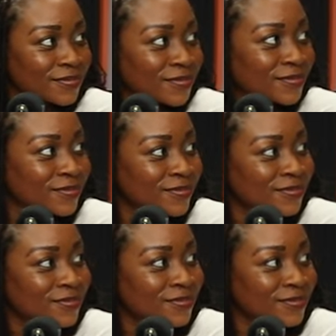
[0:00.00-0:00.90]

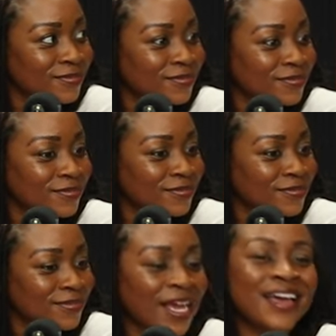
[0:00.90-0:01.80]

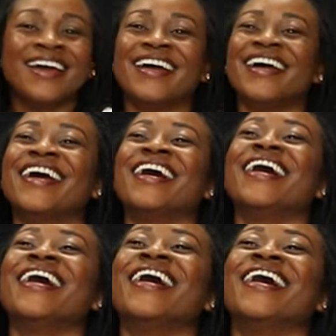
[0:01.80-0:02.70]

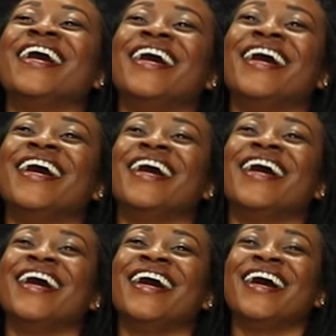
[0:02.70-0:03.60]

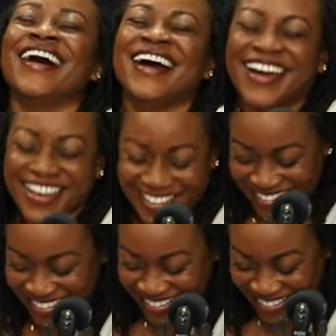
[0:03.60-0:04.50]

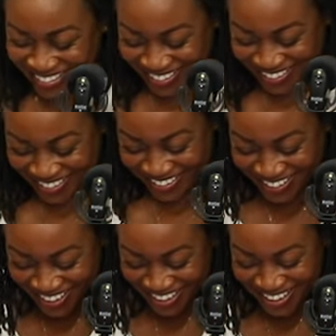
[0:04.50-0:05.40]

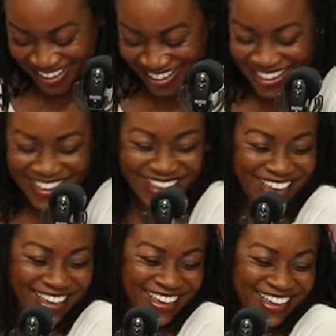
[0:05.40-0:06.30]

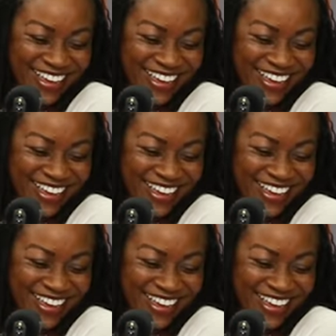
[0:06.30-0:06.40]
(not speaking)